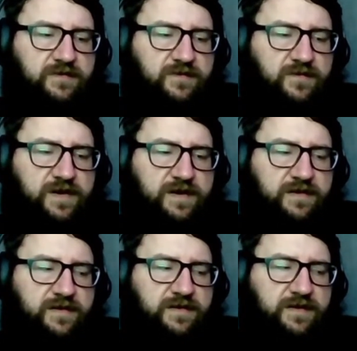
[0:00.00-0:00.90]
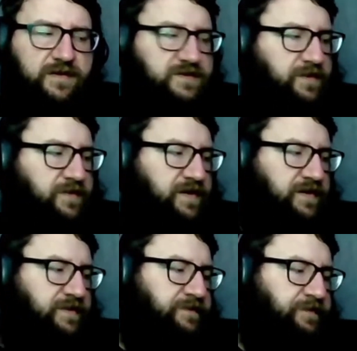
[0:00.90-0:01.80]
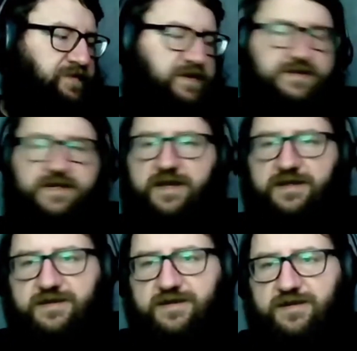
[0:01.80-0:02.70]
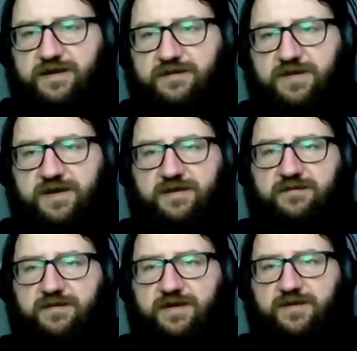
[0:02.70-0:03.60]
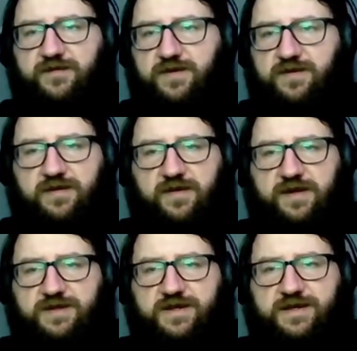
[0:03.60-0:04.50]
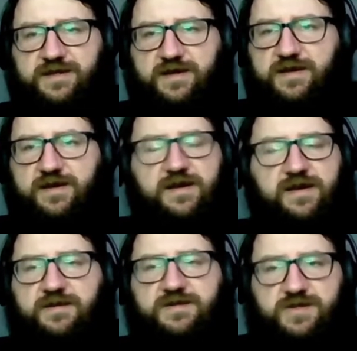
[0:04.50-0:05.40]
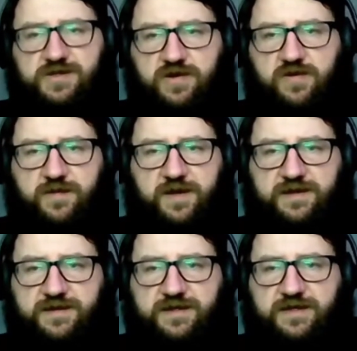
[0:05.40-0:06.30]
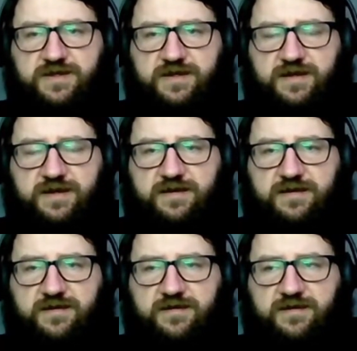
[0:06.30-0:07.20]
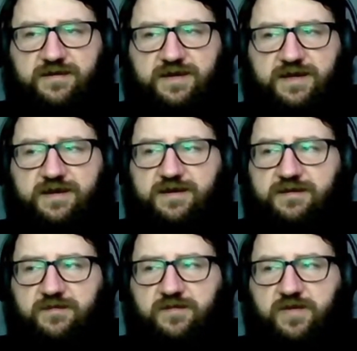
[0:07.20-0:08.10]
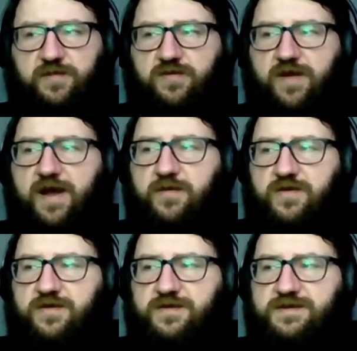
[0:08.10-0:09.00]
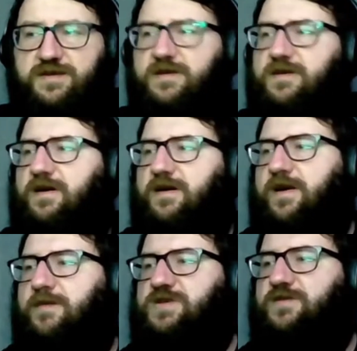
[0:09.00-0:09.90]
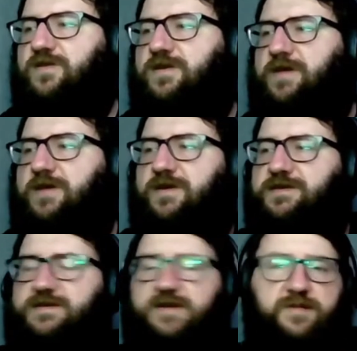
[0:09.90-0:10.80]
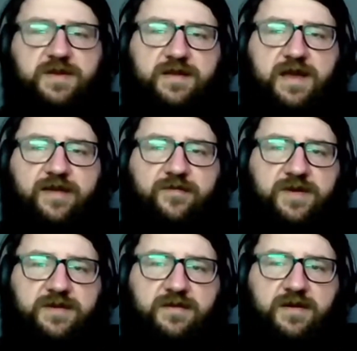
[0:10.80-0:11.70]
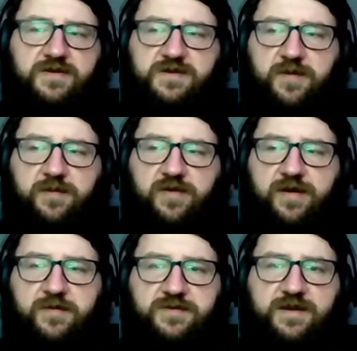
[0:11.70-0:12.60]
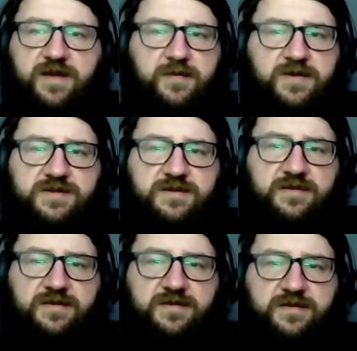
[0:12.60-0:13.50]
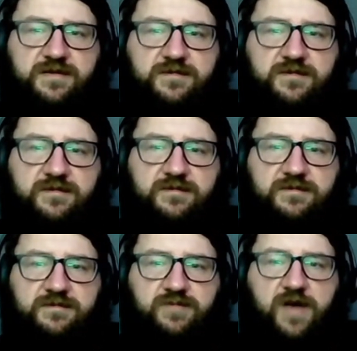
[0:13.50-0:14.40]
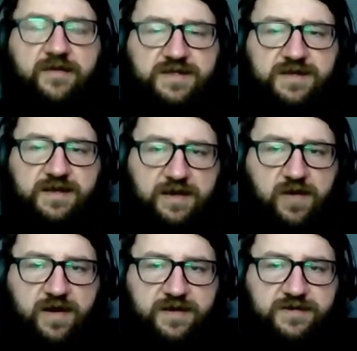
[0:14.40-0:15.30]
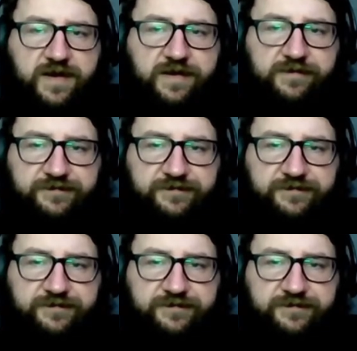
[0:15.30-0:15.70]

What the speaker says: when he was up on the Senate and being interviewed and all that jazz, it was a joke because essentially he put parameters on how much freedom he wants his company to have, but also put parameters on how much privacy he wants, right?